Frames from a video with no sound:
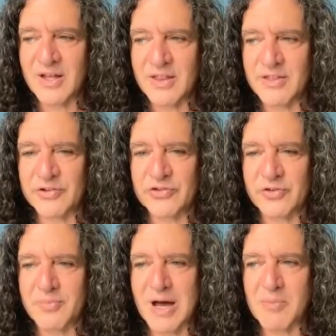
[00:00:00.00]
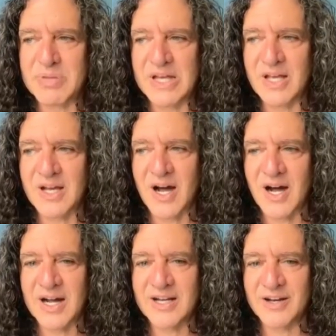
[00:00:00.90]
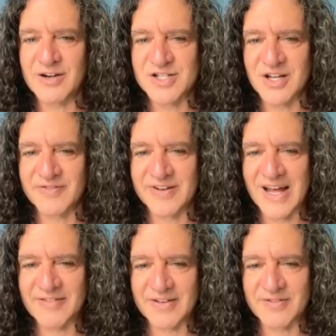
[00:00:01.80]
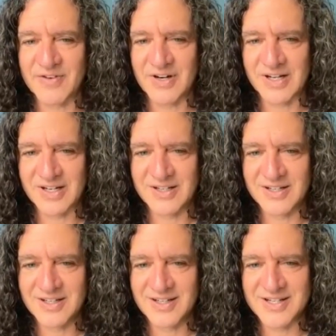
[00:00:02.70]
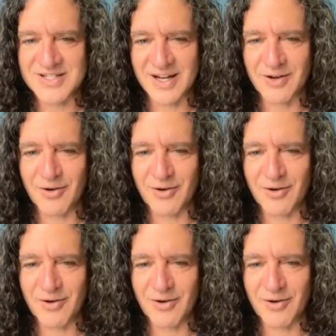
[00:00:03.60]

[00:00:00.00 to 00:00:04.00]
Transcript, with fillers: this is about being kind to yourself and having fun he's like